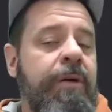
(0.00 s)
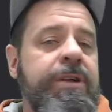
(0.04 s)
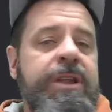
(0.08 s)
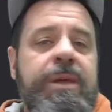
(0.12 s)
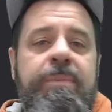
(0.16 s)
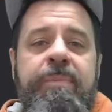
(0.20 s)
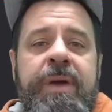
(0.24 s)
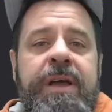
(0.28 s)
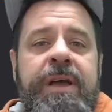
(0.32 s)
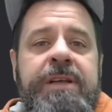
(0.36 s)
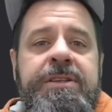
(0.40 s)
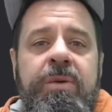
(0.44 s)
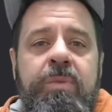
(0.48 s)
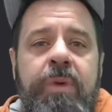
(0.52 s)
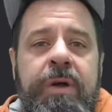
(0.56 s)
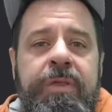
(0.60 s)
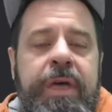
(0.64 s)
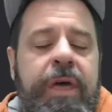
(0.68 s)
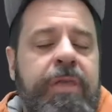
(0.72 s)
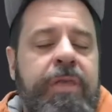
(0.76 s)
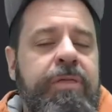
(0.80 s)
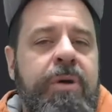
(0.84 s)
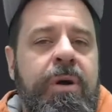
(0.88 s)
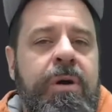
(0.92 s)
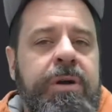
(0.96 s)
It depends on what
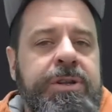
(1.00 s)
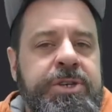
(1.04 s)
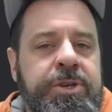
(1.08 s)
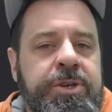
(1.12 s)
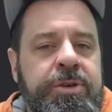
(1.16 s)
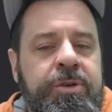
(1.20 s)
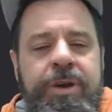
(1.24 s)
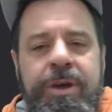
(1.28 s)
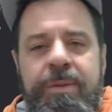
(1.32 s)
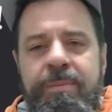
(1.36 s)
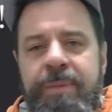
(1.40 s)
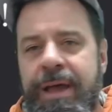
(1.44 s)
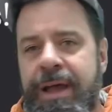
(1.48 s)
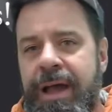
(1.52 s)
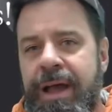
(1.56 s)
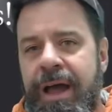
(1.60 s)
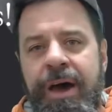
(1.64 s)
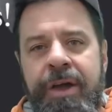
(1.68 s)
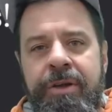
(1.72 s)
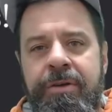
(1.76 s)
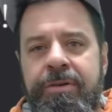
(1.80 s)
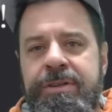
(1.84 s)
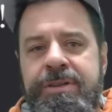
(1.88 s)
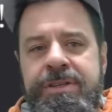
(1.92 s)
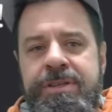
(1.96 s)
they throw at you. You can make
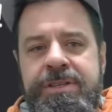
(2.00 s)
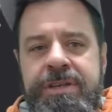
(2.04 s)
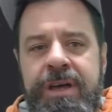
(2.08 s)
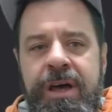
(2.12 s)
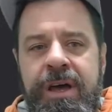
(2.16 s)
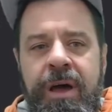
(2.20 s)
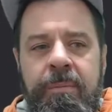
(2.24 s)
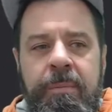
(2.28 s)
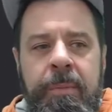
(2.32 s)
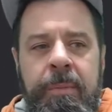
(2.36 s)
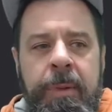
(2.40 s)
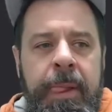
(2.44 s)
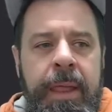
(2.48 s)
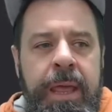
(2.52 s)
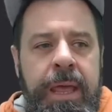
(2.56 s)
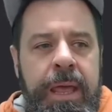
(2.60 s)
100 and some